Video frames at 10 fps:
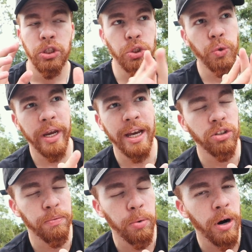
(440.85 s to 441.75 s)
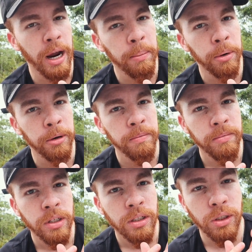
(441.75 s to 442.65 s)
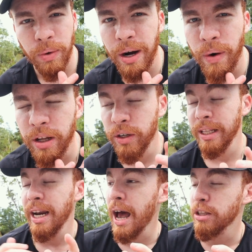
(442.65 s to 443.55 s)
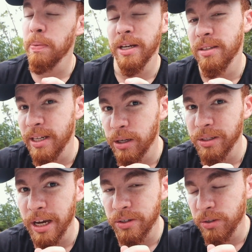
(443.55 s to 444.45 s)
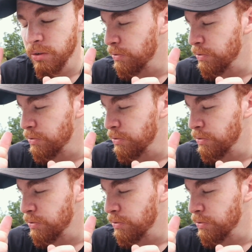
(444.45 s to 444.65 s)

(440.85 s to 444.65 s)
2 cans of primer, so right around there. And then I had to buy stickers actually